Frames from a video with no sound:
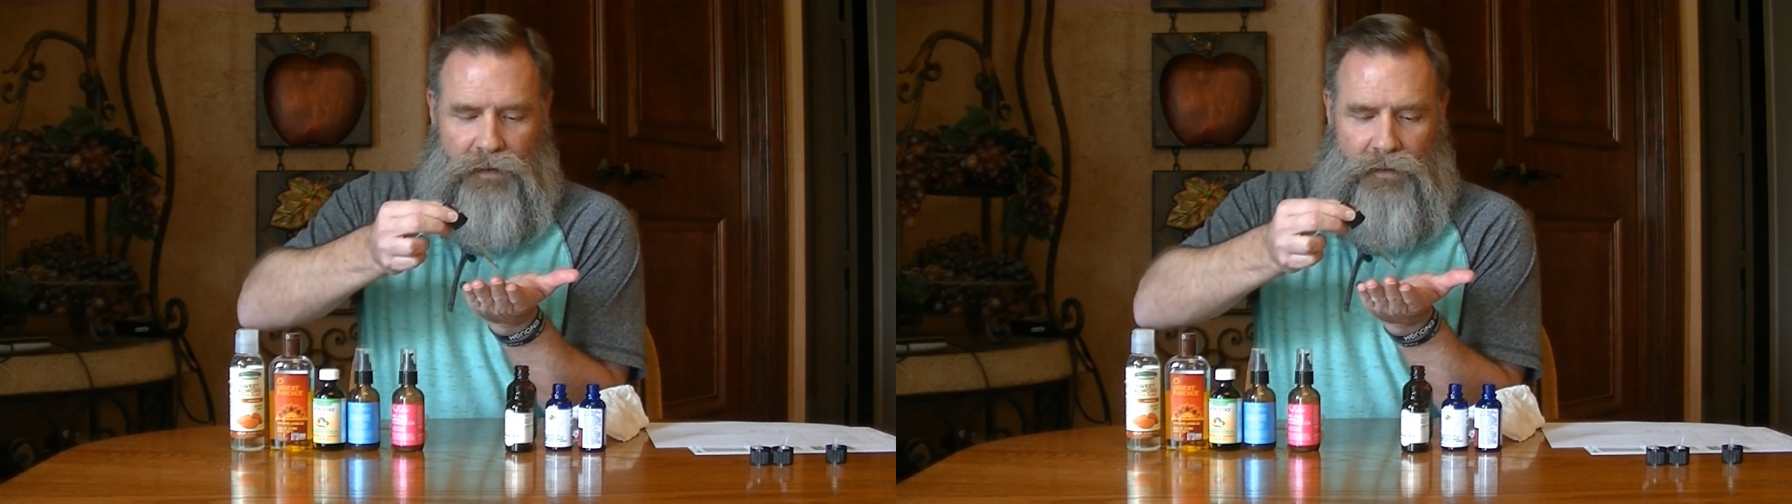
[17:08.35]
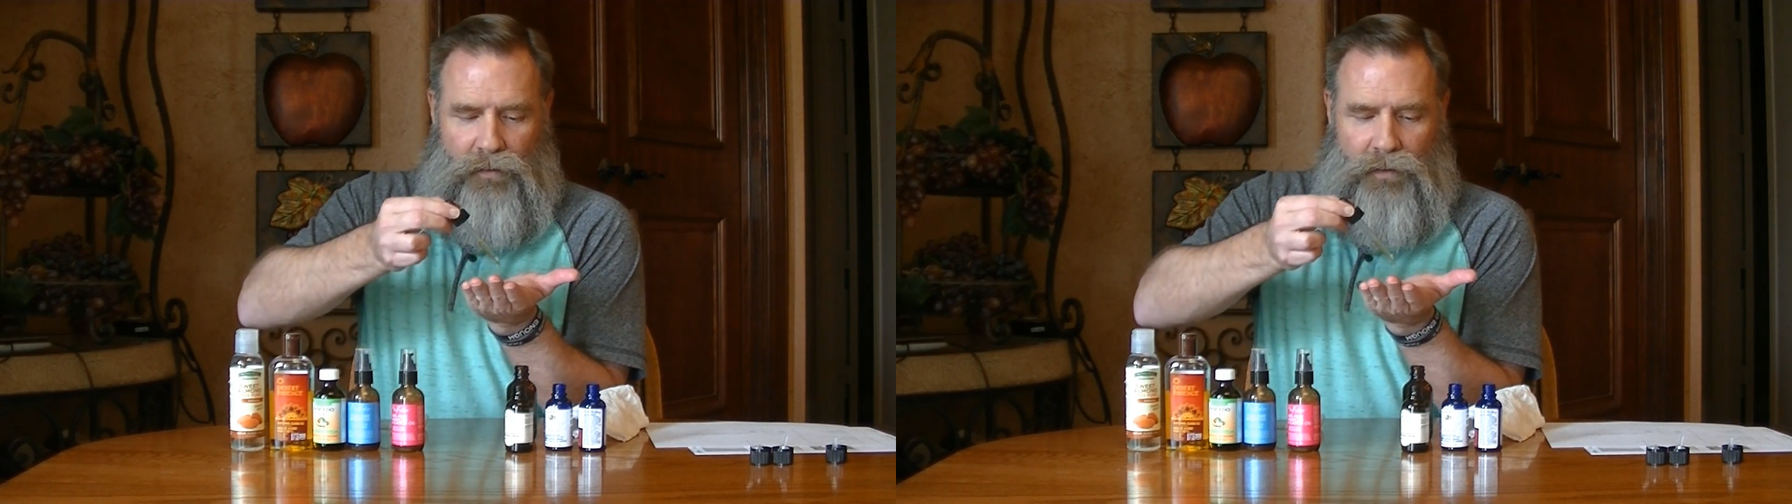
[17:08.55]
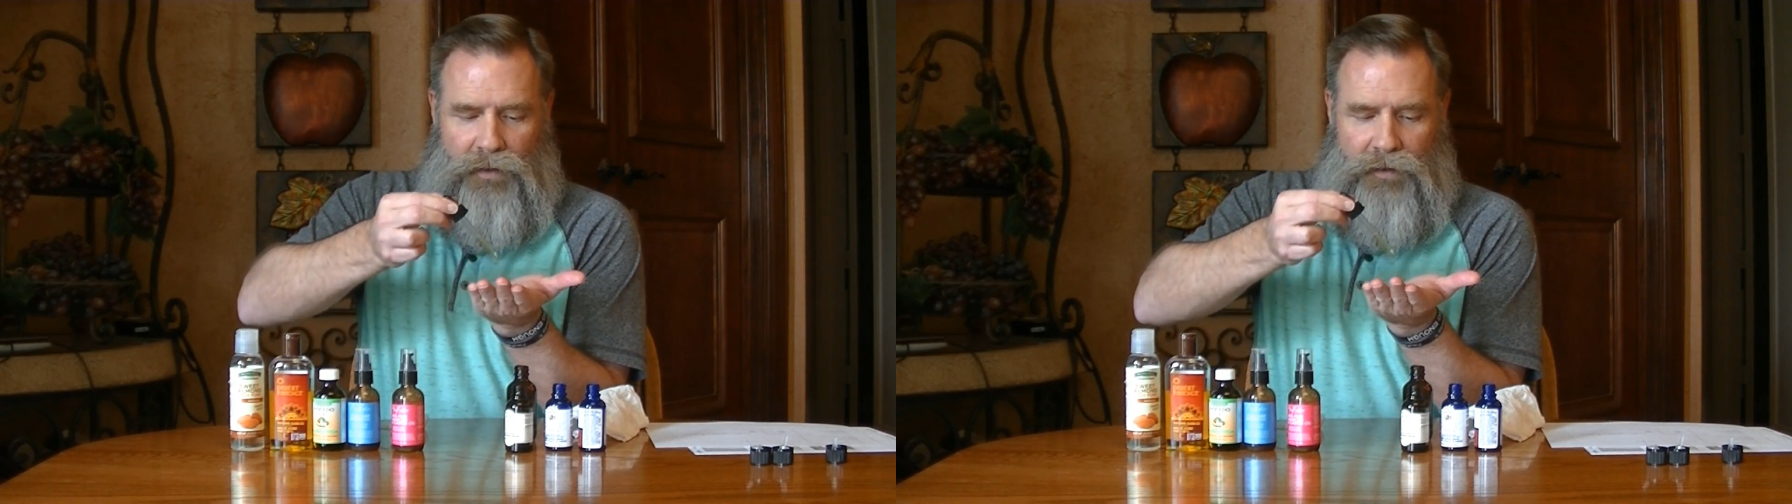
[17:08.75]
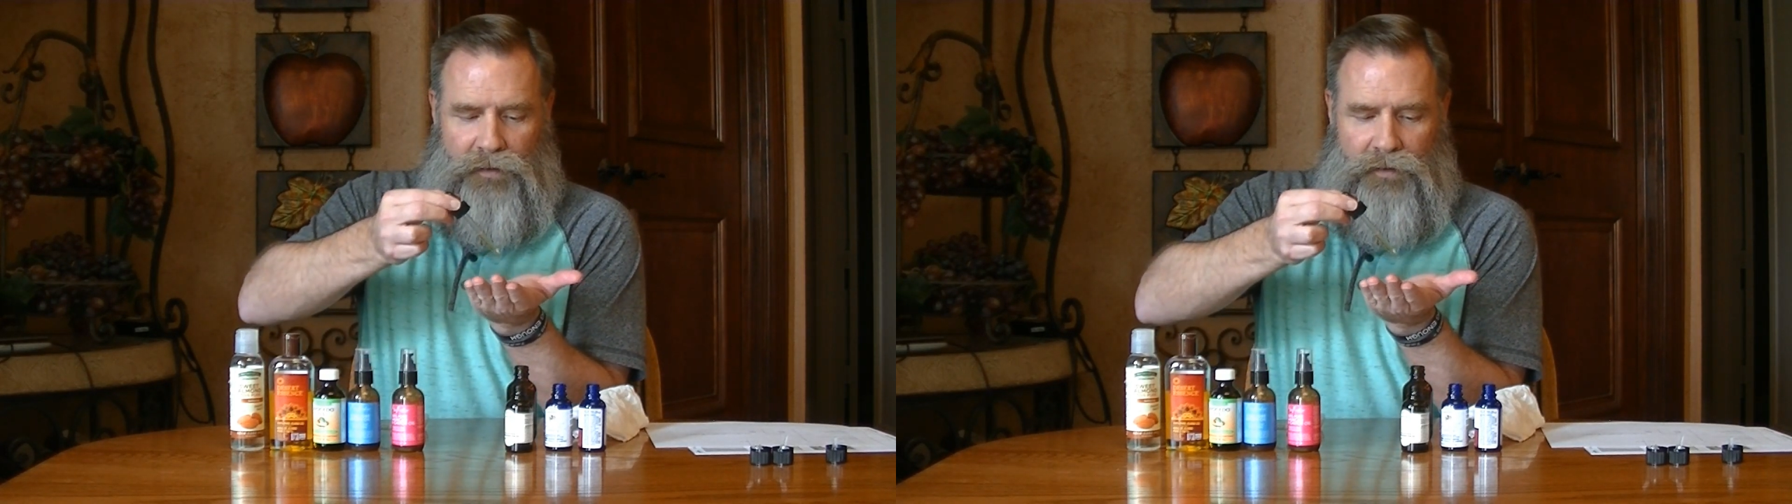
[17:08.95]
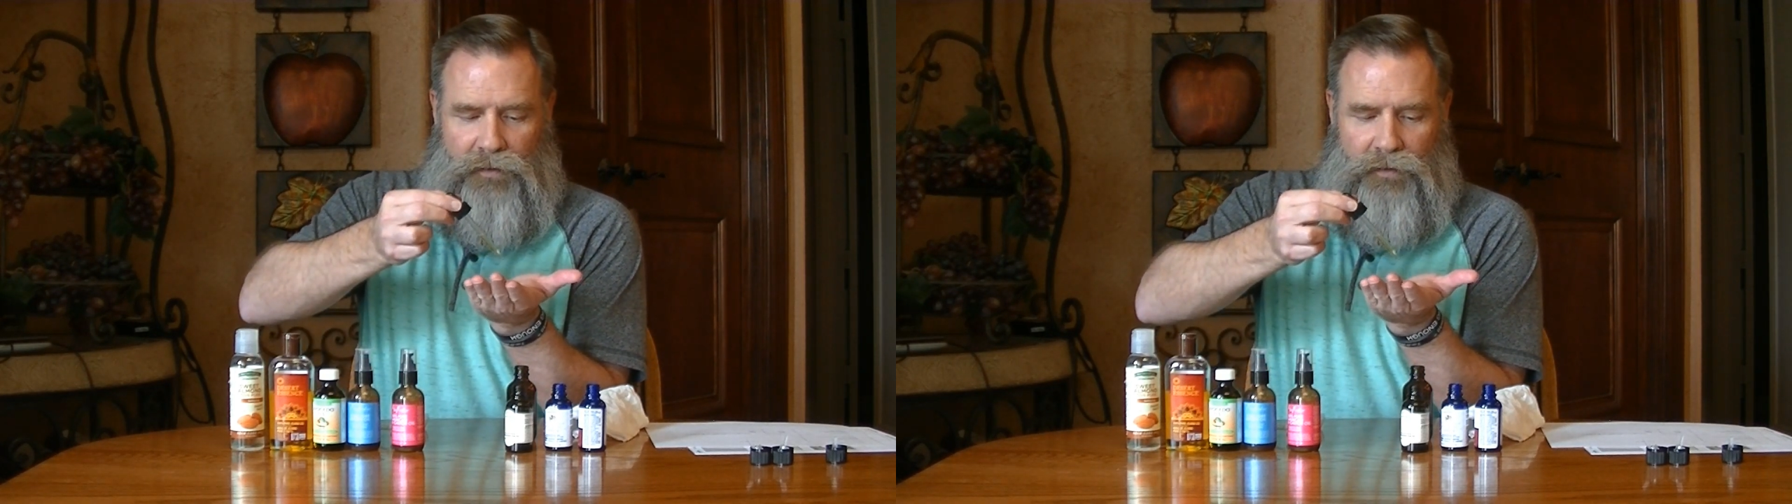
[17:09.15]
1, 2,
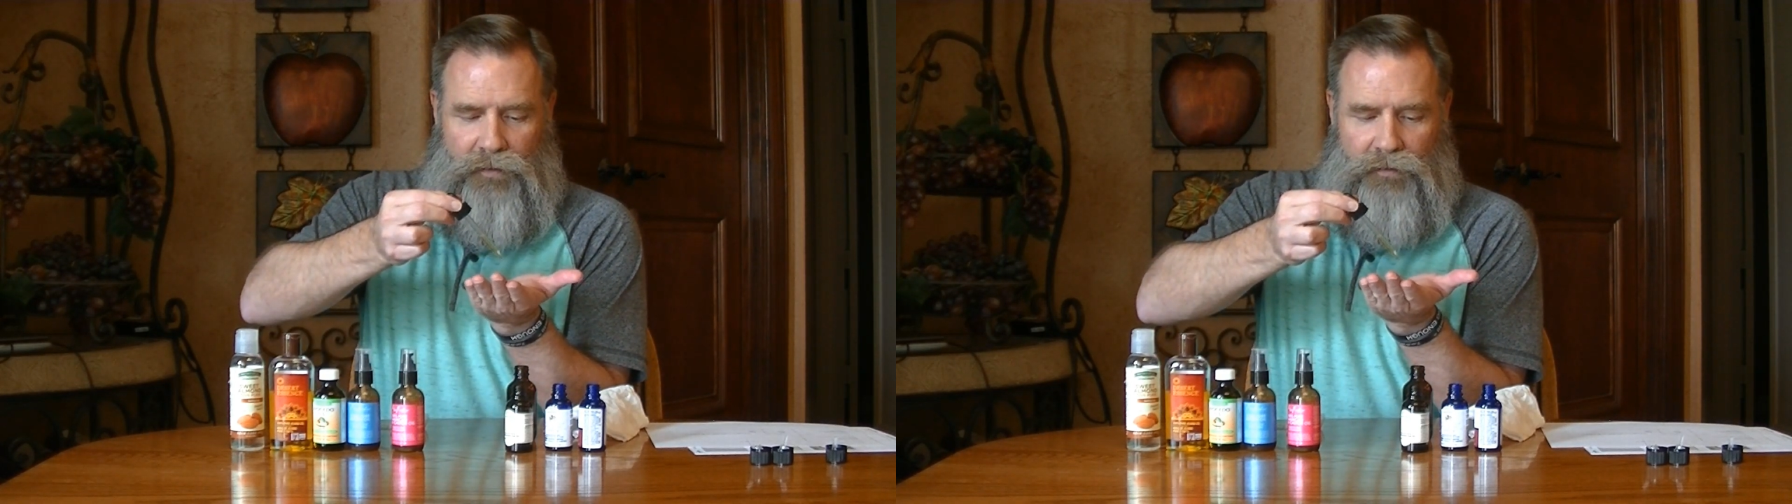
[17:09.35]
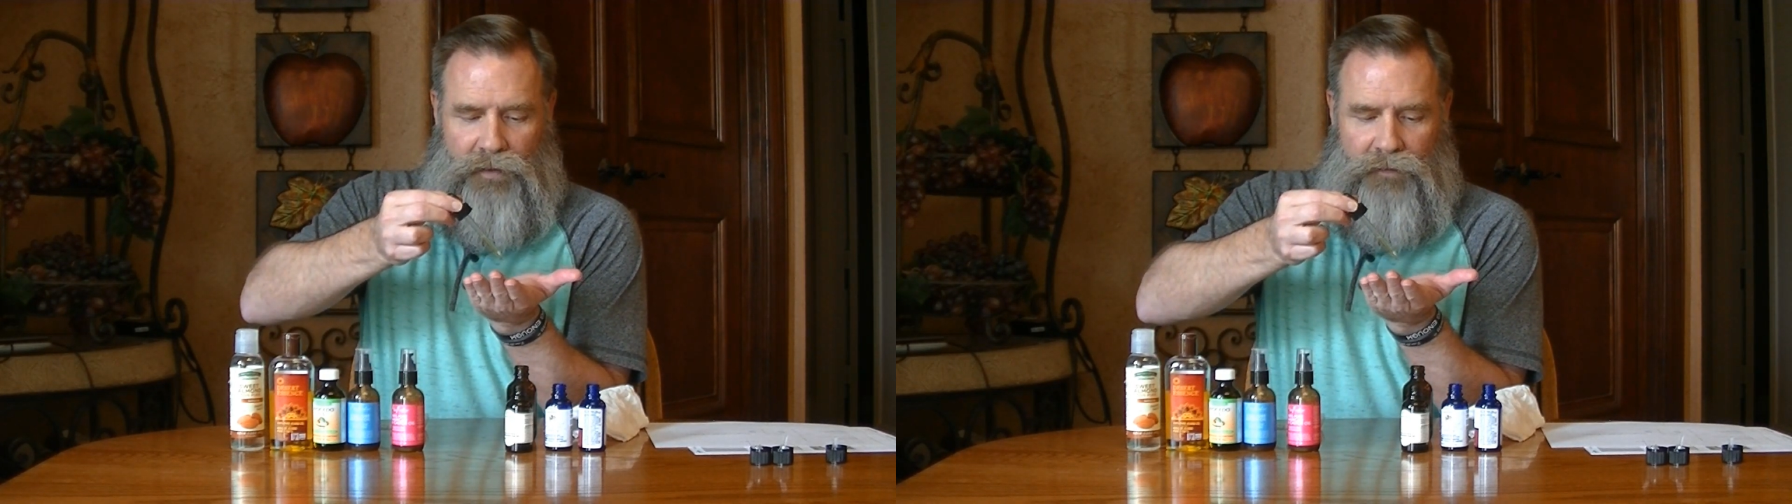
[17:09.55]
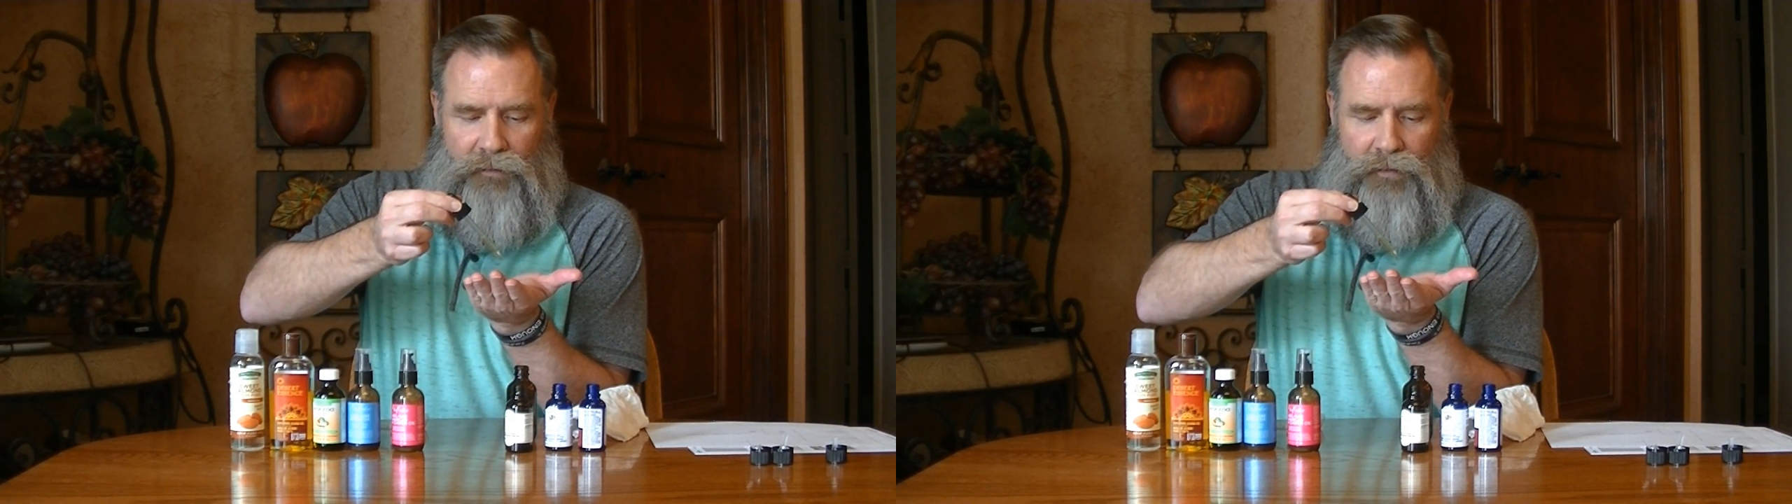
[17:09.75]
3, 4.